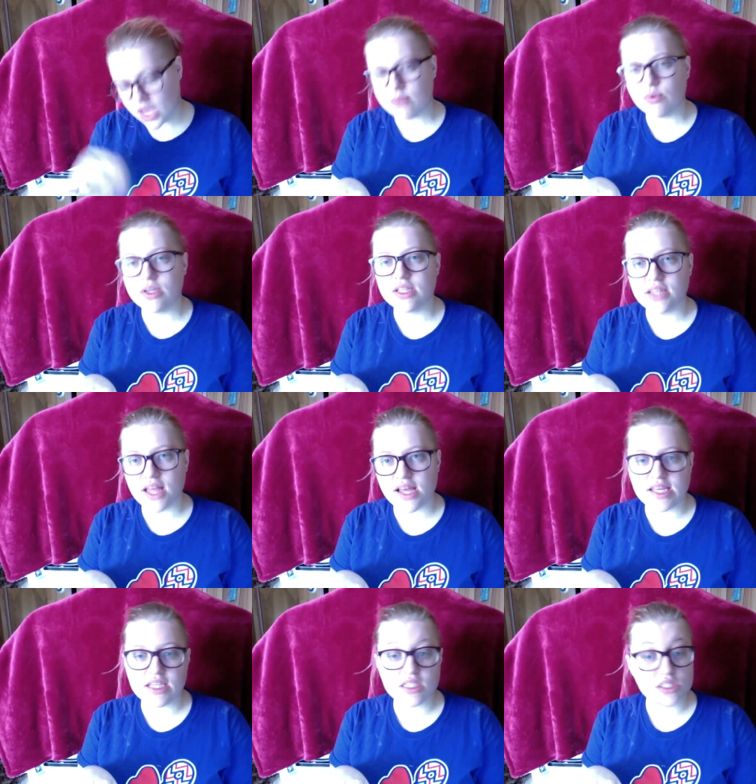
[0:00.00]
really like
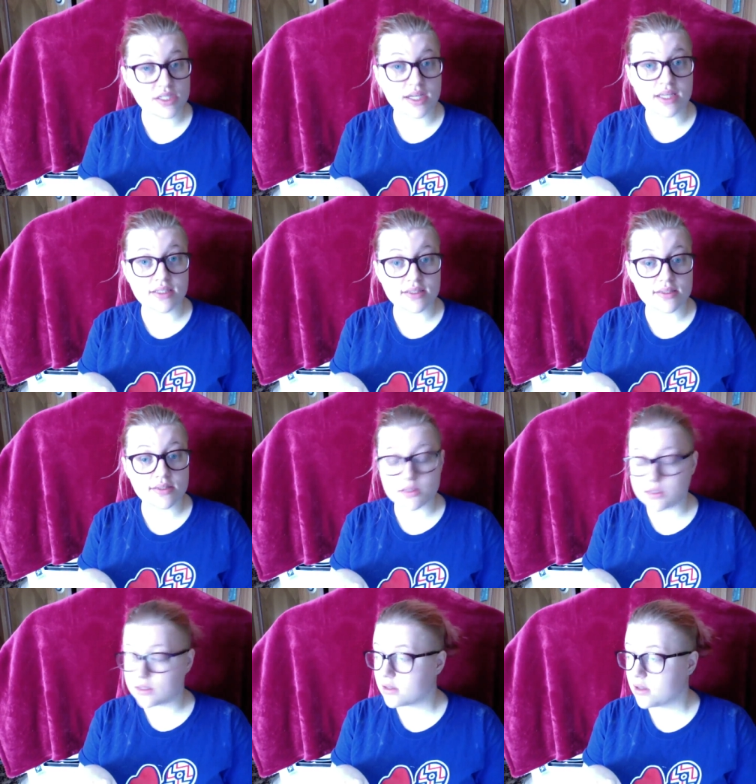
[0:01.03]
Shinx,
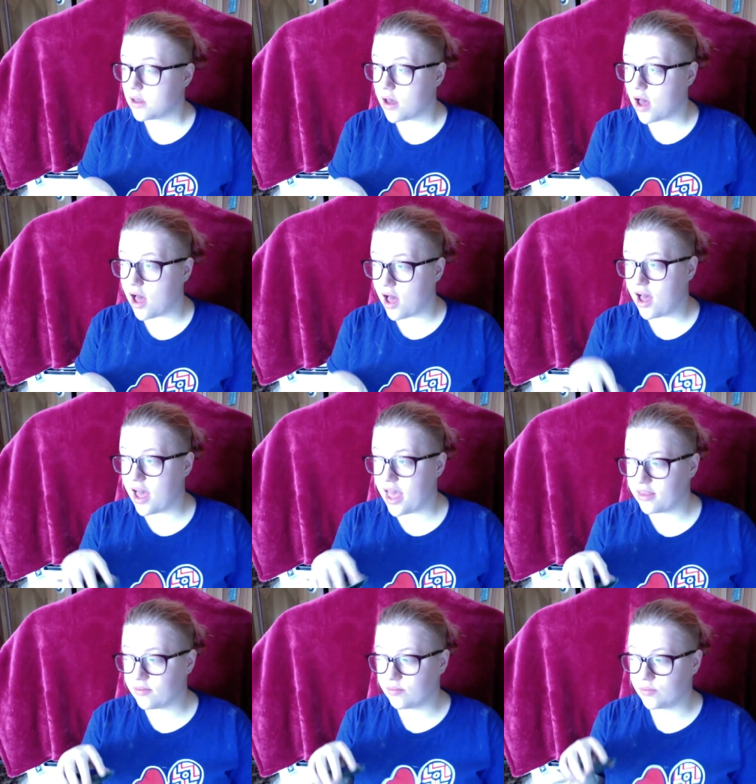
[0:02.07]

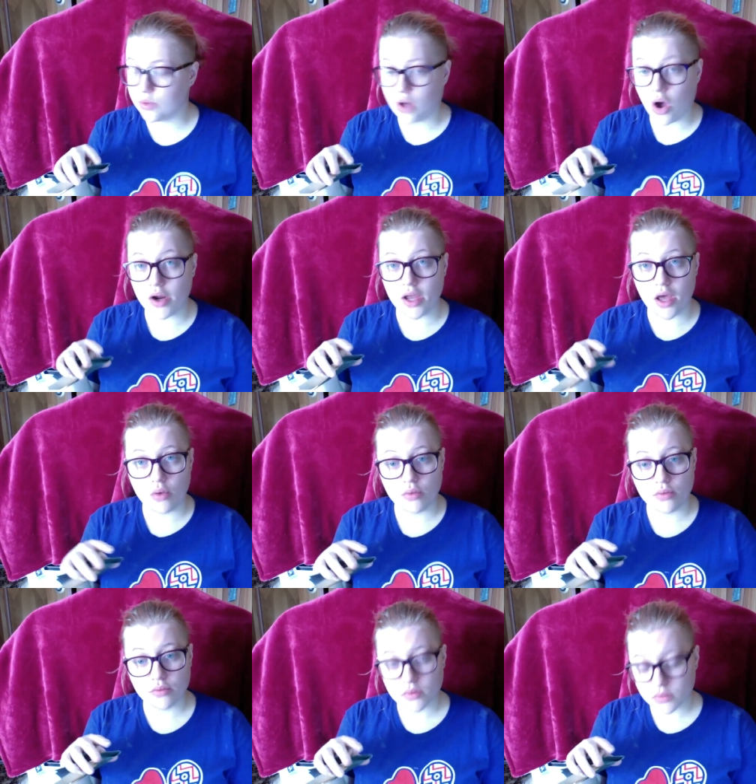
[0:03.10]
and Lucario.
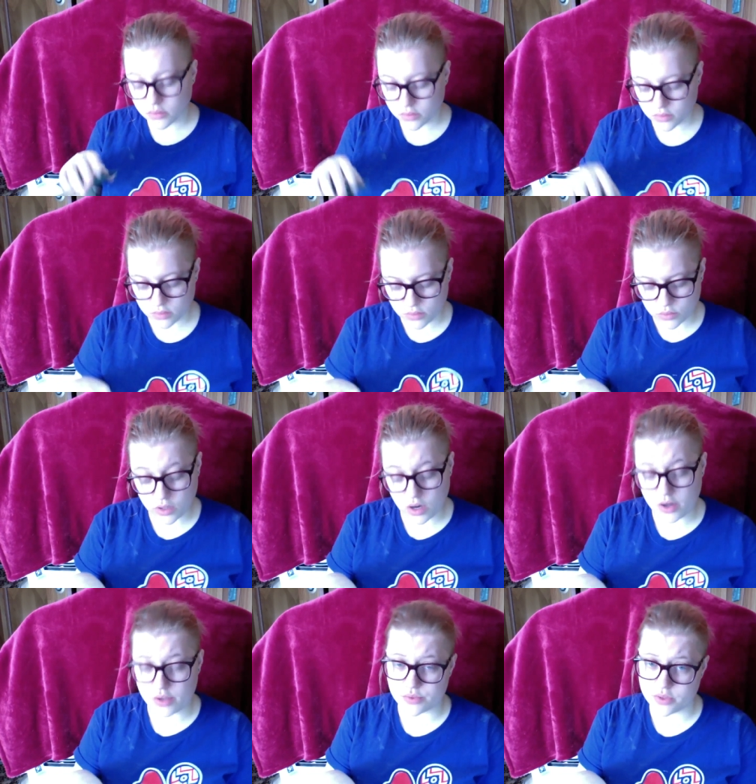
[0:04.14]
Lucario's
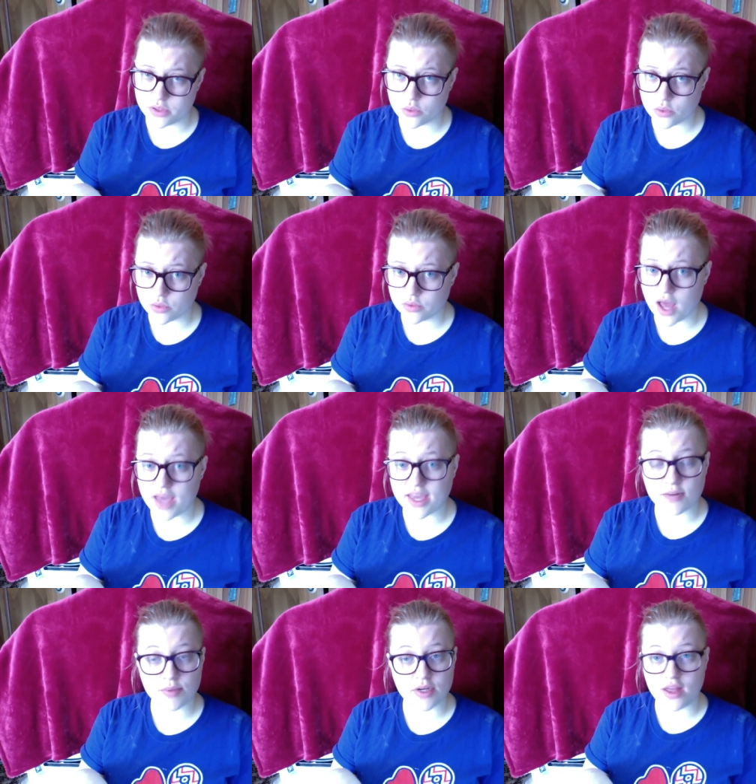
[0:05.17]
really cool. I get him
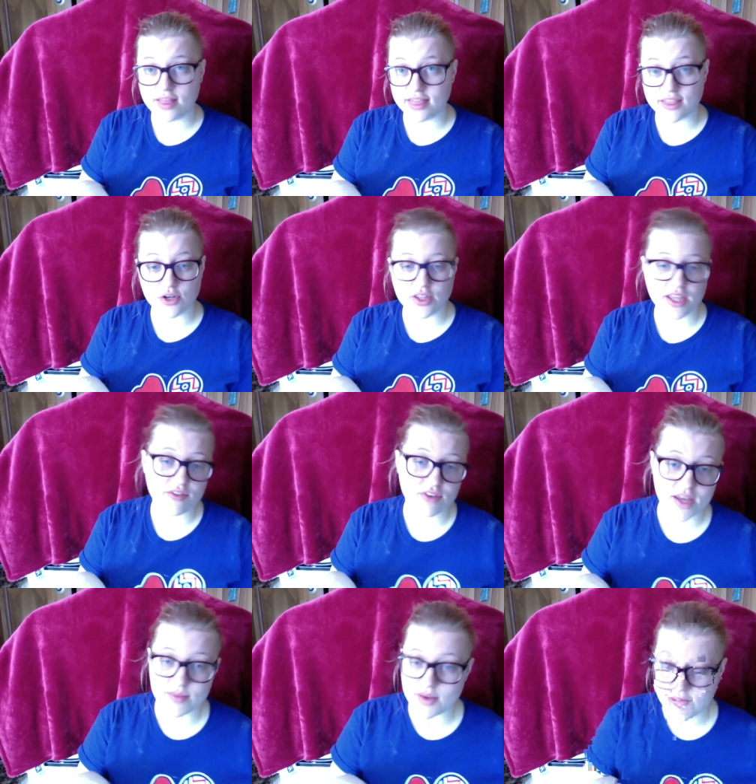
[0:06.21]
in literally every game
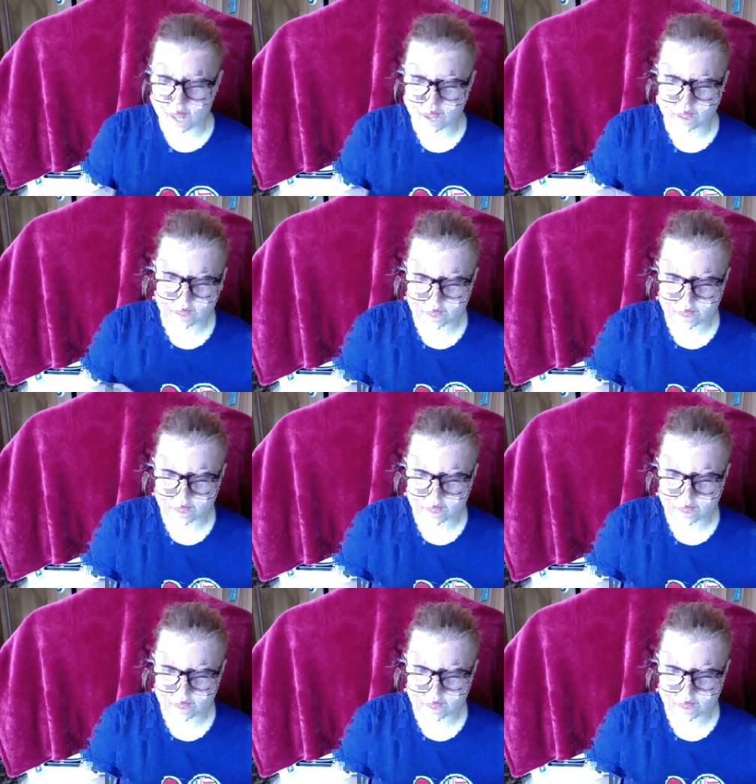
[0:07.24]
I've played.